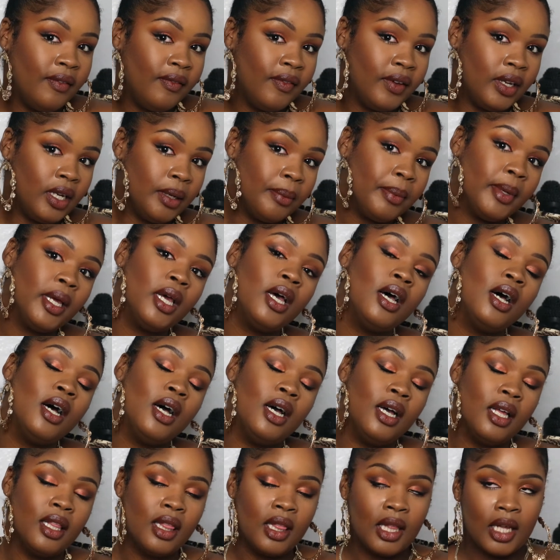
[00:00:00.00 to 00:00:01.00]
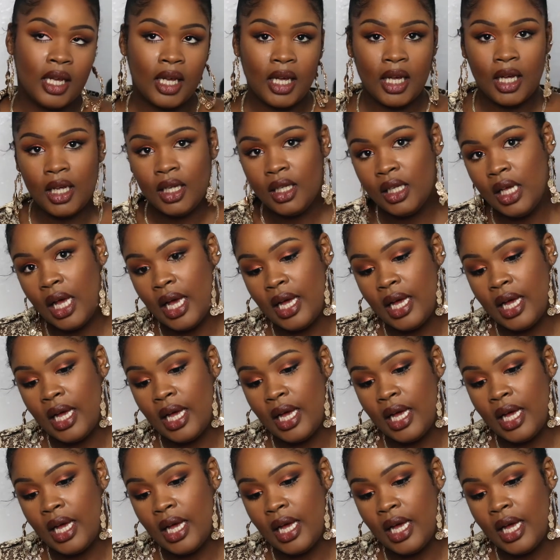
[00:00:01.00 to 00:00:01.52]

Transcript: Feeling a bit earthy,